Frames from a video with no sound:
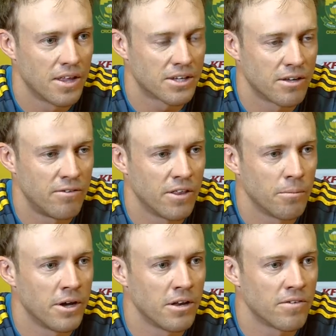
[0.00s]
that's definitely
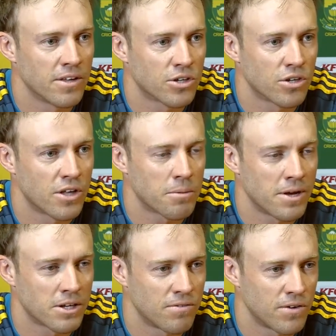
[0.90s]
the main event. So that
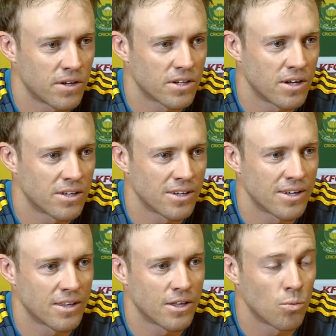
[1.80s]
makes it very
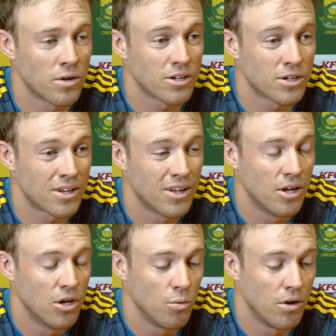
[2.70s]
exciting. I think once
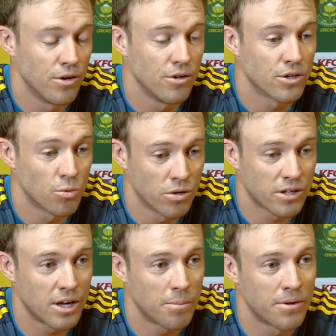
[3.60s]
we lose a
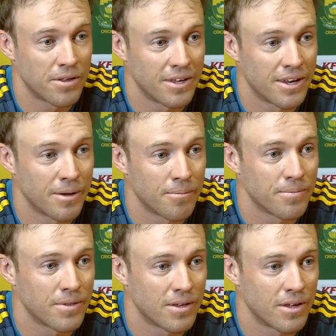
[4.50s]
World Cup,
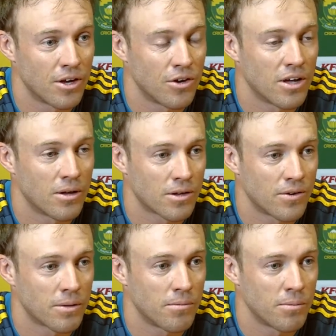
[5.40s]
then ODI
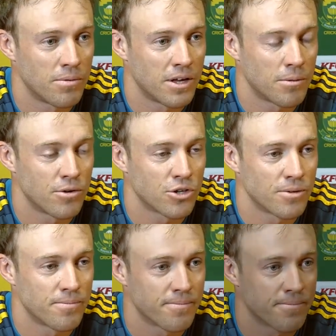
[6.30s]
cricket might be under
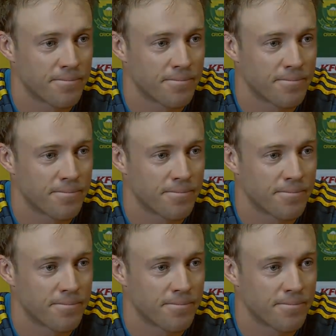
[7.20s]
pressure.